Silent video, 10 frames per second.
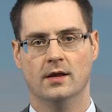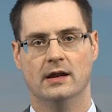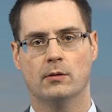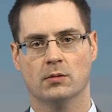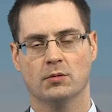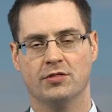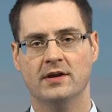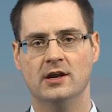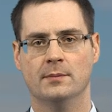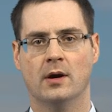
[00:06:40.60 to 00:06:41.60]
Now, when we're
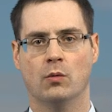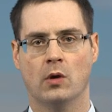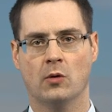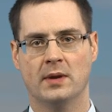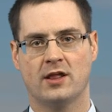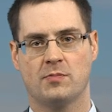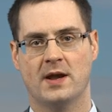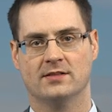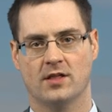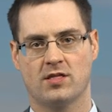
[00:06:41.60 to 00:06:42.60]
thinking about where we
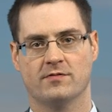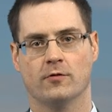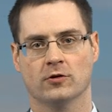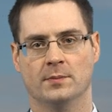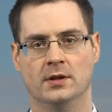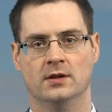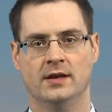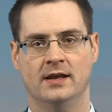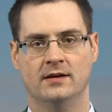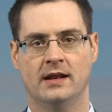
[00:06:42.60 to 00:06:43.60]
expect this
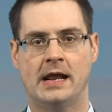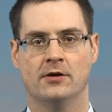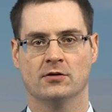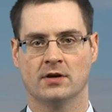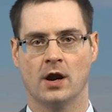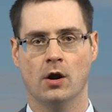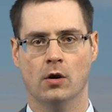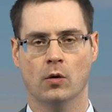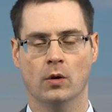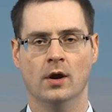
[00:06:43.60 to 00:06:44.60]
affordability indicator to
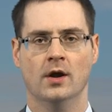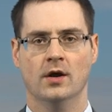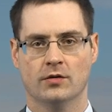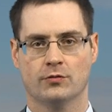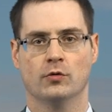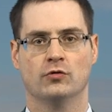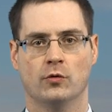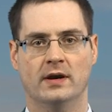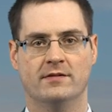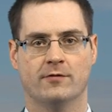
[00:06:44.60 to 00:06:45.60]
go through
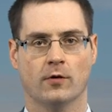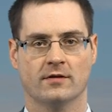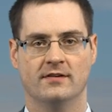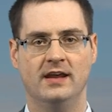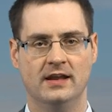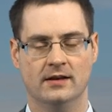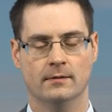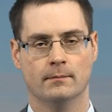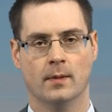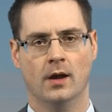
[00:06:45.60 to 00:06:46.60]

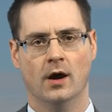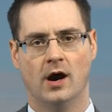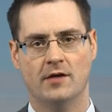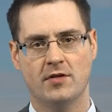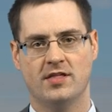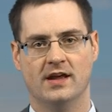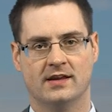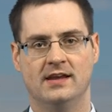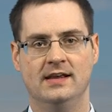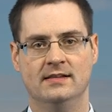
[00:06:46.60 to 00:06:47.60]
2014, obviously a
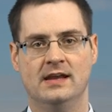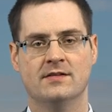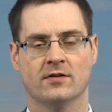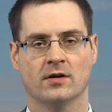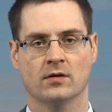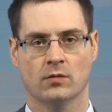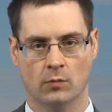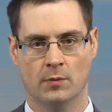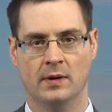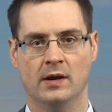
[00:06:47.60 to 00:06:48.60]
key lever
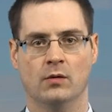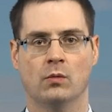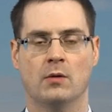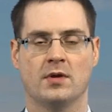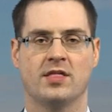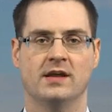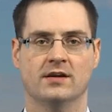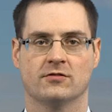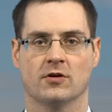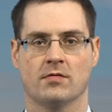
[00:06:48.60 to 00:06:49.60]
will be what we see
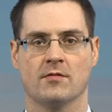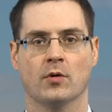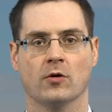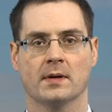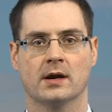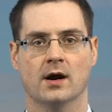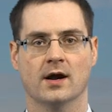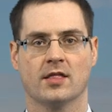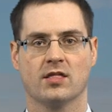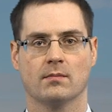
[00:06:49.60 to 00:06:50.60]
in terms of borrowing
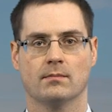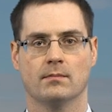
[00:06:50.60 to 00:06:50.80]
costs.